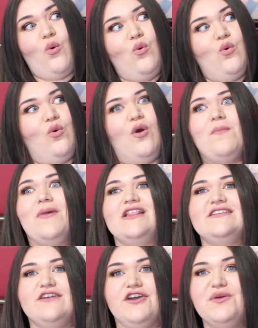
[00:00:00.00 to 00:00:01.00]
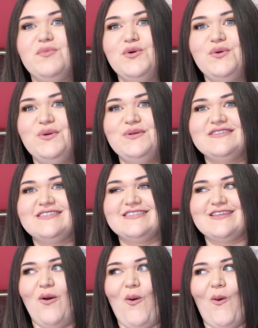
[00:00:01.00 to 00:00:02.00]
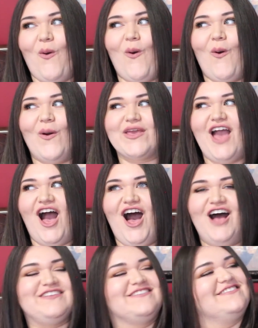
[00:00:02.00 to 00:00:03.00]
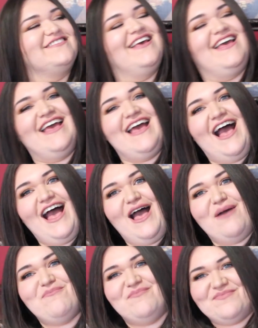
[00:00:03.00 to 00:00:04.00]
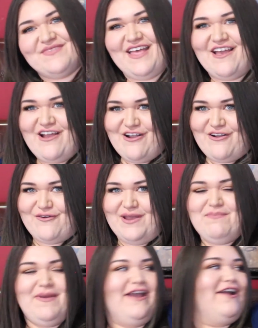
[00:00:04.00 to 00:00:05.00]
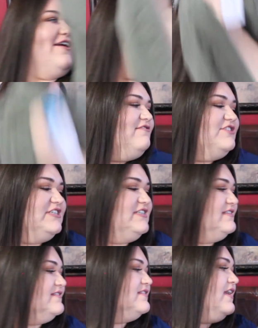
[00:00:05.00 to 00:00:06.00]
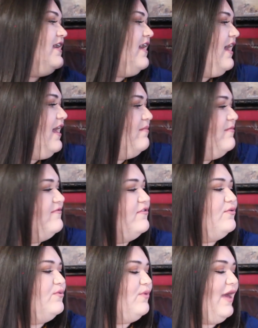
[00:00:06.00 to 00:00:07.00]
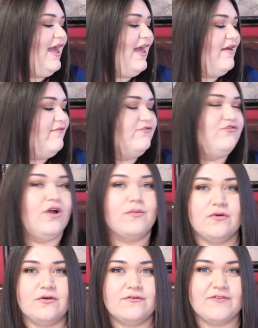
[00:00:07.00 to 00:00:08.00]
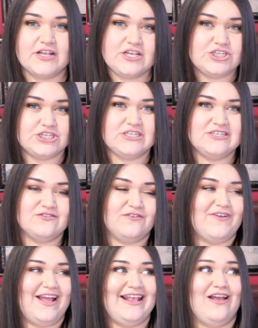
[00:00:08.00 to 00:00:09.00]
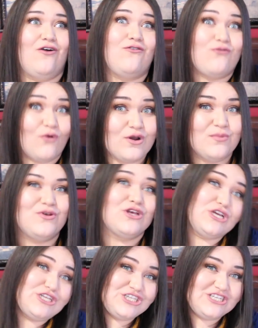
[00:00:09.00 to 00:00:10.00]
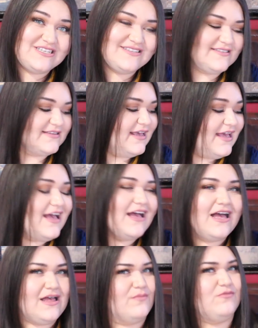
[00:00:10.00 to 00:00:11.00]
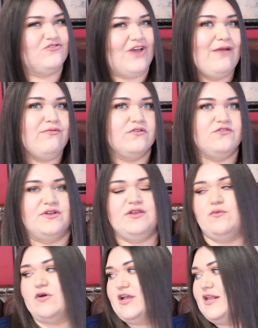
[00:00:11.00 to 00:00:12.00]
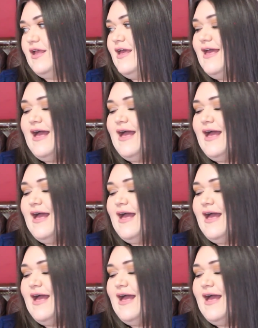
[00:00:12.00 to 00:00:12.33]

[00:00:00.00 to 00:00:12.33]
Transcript: Ooh, or military boots. Oh yes. Great pair of jeans. If you have trouble finding jeans or finding affordable good jeans, try Rue 21.